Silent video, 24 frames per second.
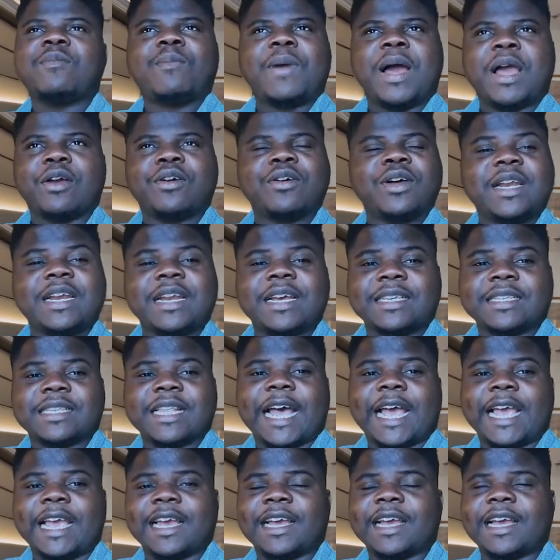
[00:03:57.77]
My goodness,
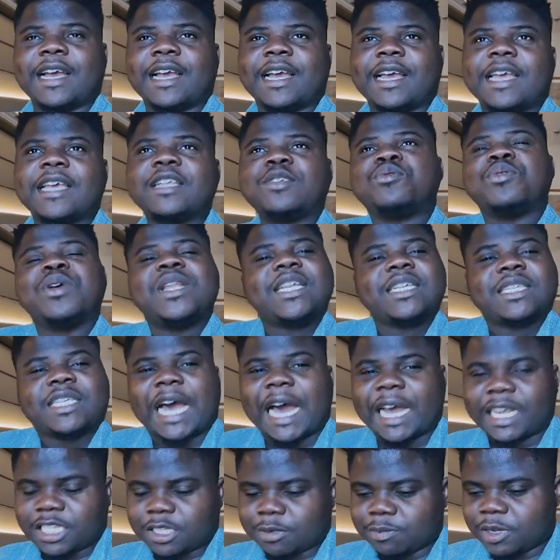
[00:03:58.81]
like, it really
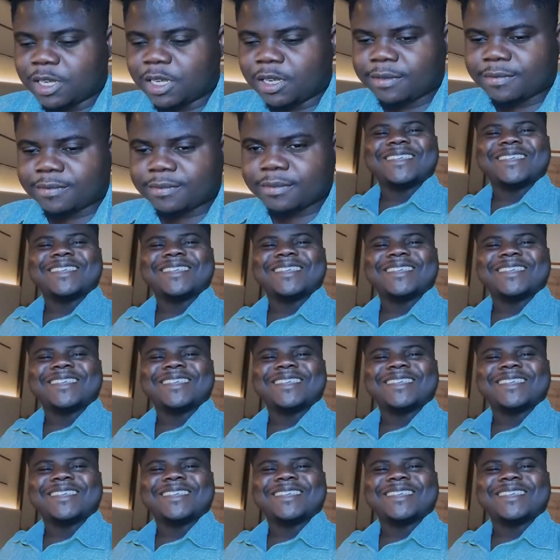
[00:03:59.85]
touched me.